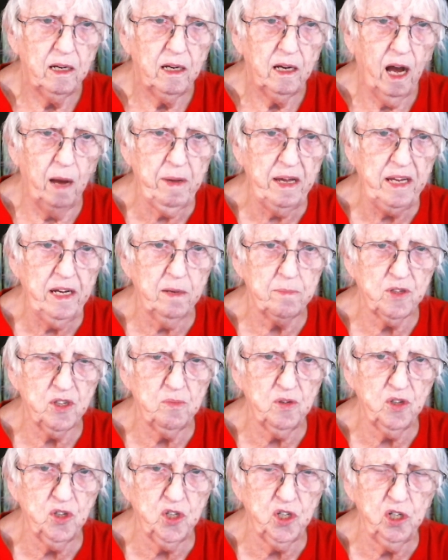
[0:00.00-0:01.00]
I made up some
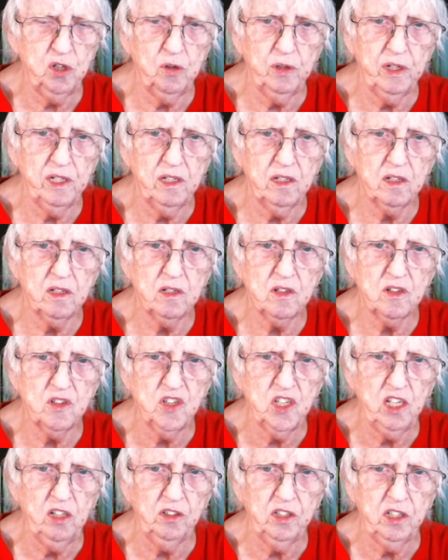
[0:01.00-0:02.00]
stew and
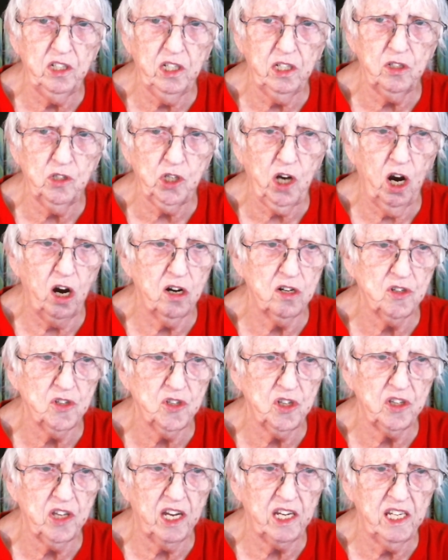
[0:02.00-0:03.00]
sealed it in jars
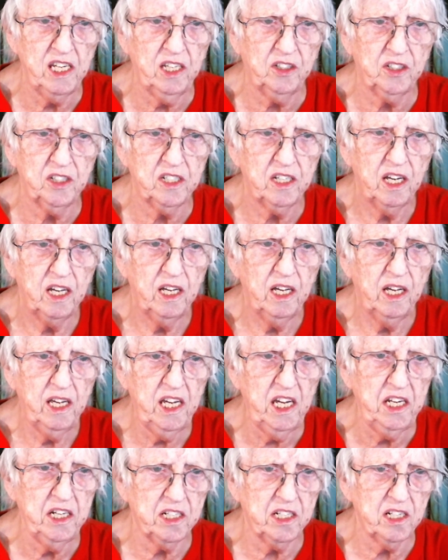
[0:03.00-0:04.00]
so that he could
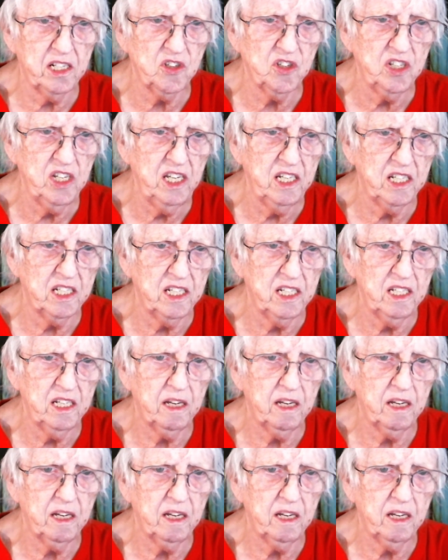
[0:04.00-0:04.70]
heat it as needed.